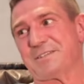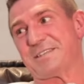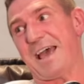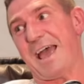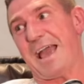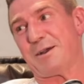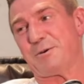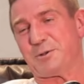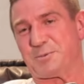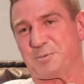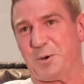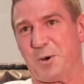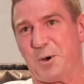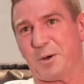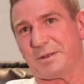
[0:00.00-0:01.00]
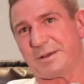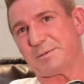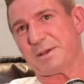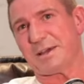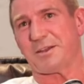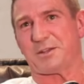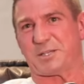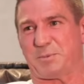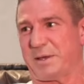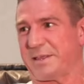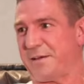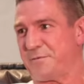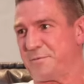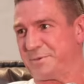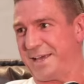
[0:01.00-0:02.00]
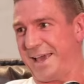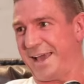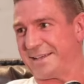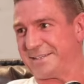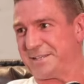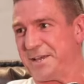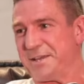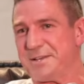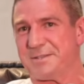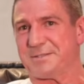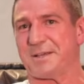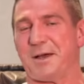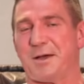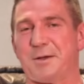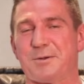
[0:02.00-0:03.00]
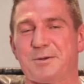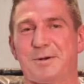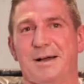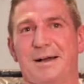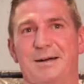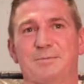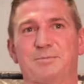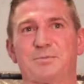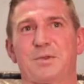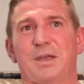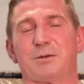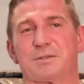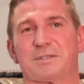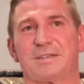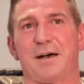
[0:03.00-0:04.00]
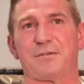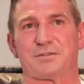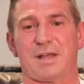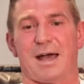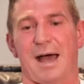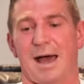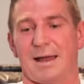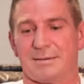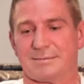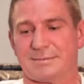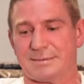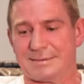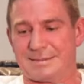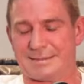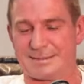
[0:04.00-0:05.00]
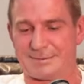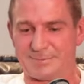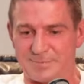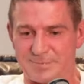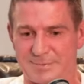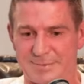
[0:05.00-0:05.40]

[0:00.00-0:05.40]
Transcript: The tagger was born. Like, you got to expect that from taggers, don't you? So it was a tough start to